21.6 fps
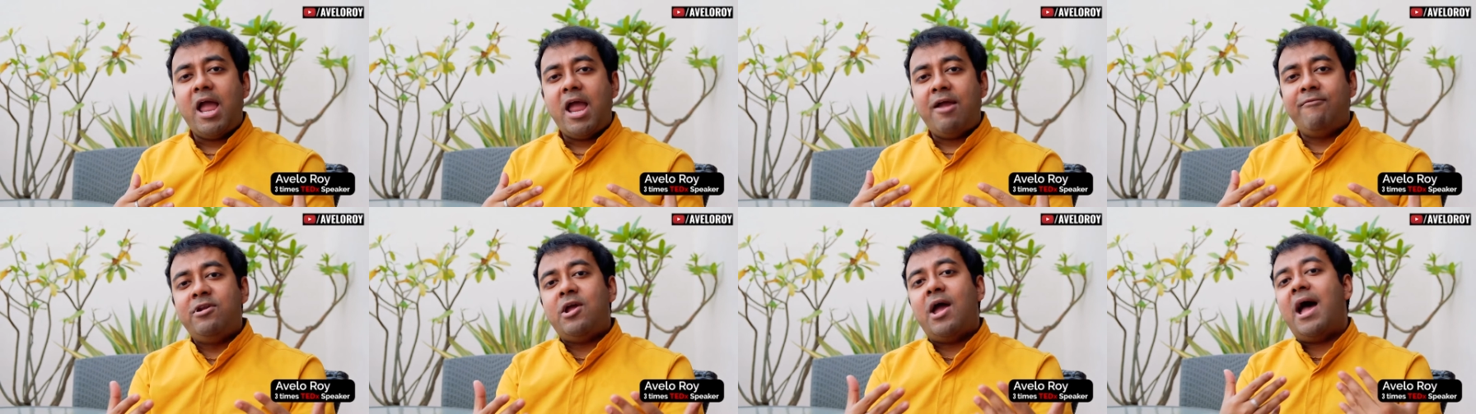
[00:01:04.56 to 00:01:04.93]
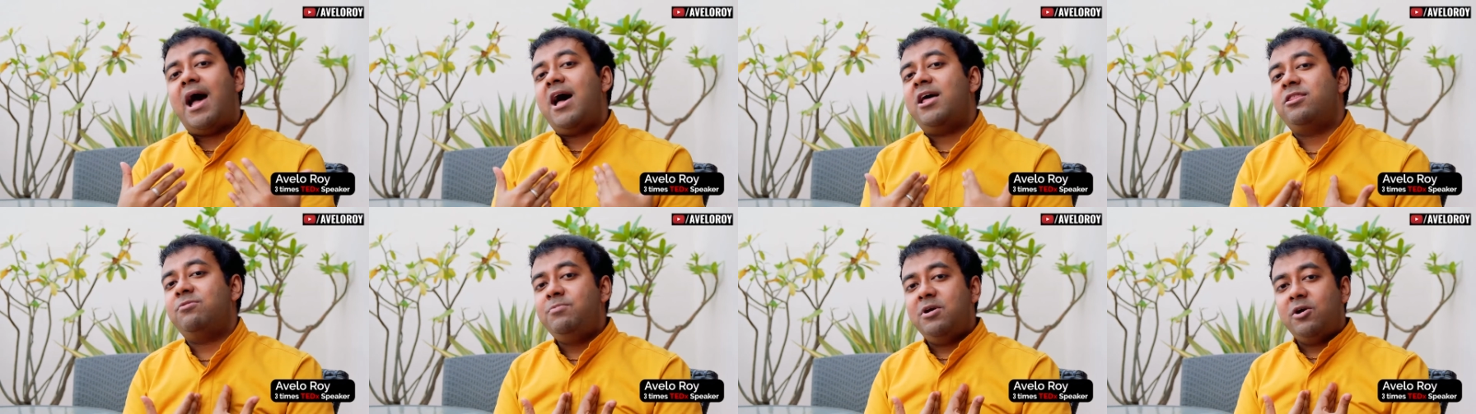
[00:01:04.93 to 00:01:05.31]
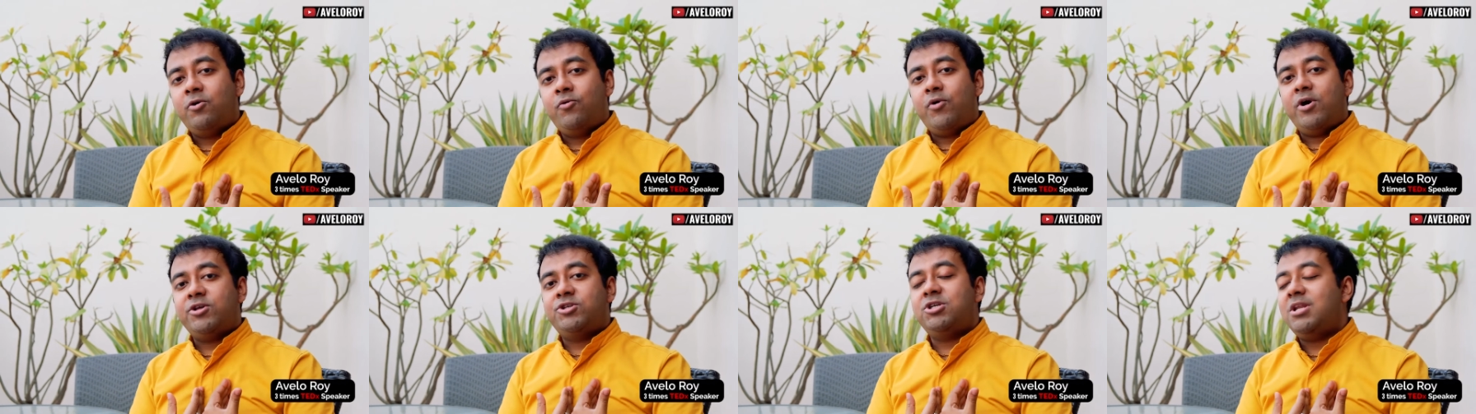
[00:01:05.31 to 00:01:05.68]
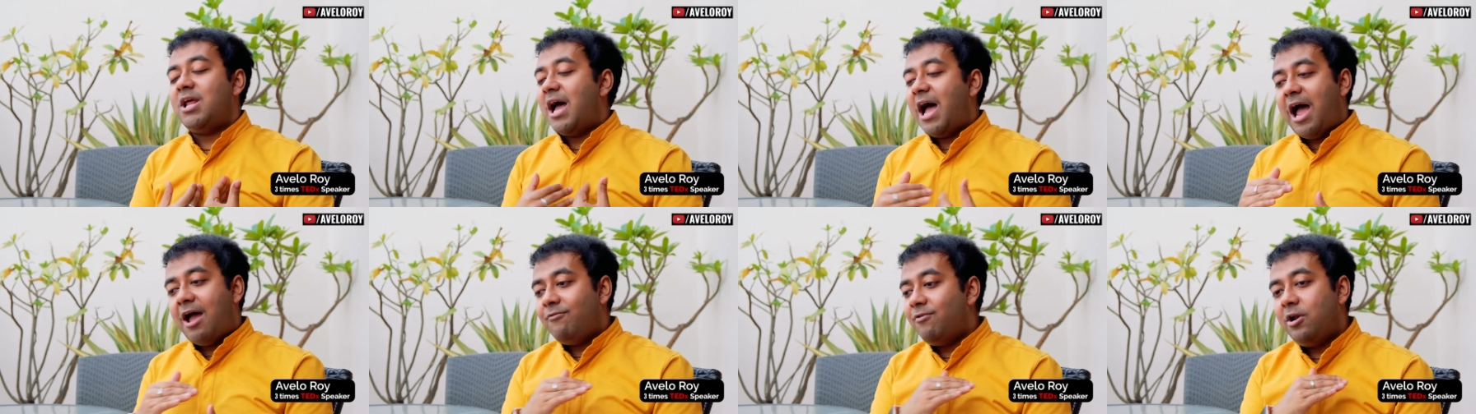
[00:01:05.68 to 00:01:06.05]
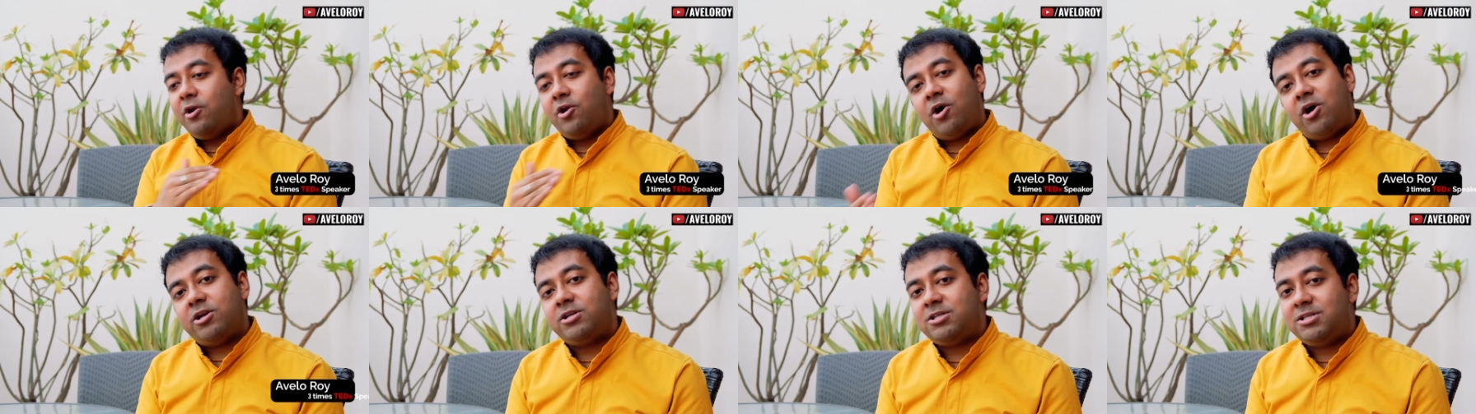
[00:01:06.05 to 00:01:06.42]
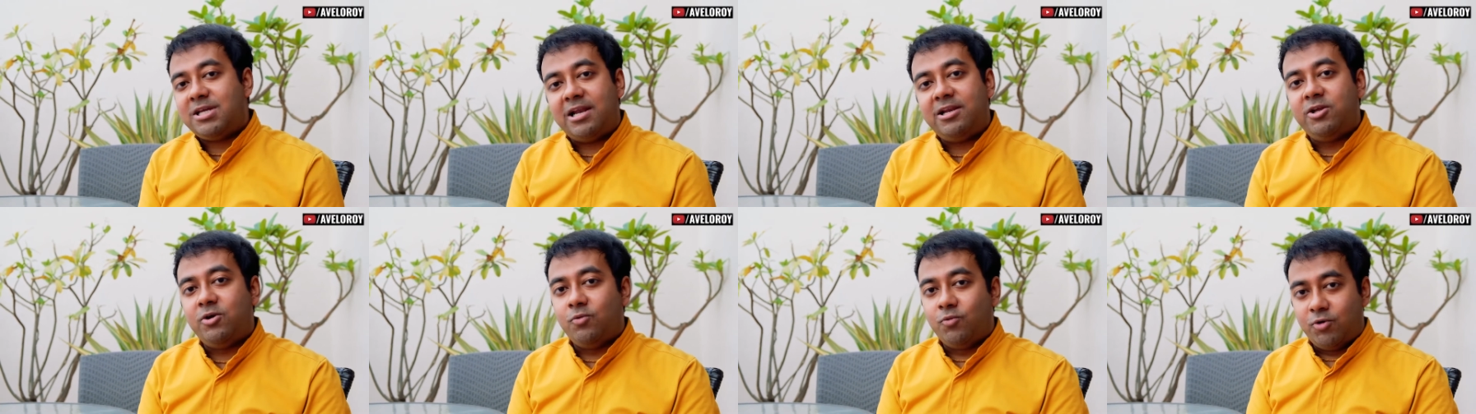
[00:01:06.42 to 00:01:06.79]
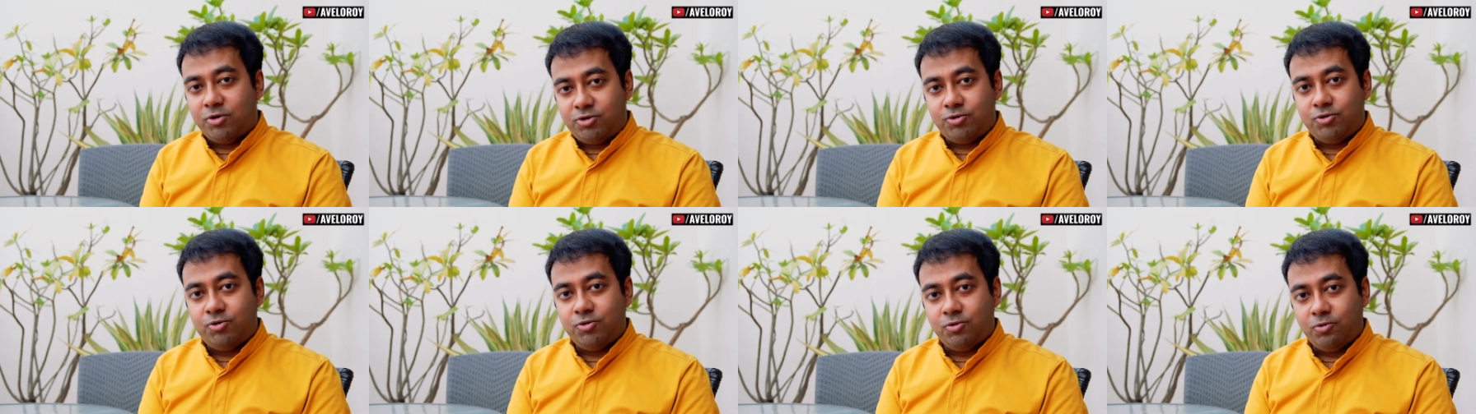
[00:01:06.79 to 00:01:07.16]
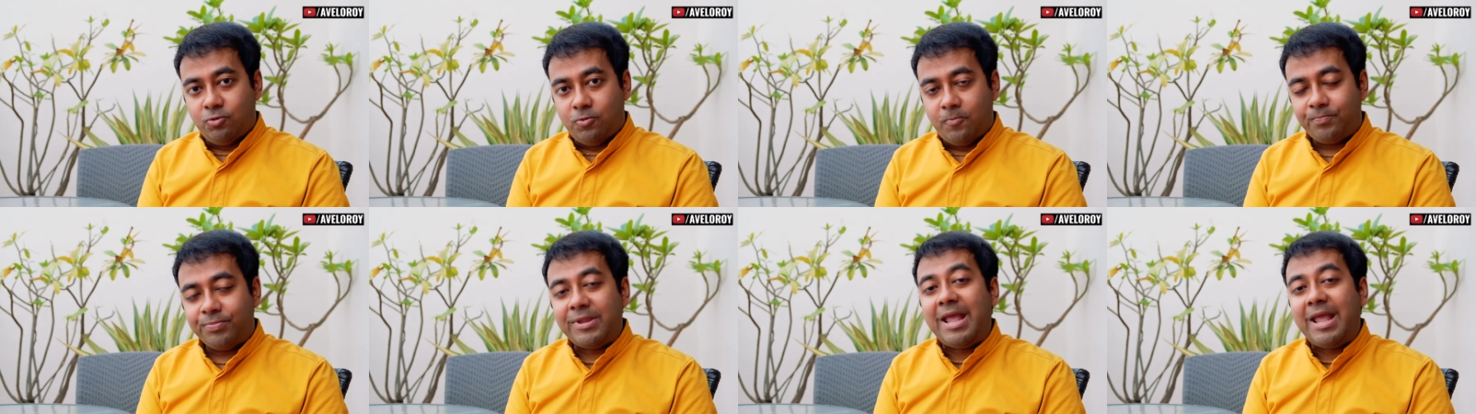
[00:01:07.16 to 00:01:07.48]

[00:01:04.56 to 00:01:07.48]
When you ask me a question, I will not tell you what to do.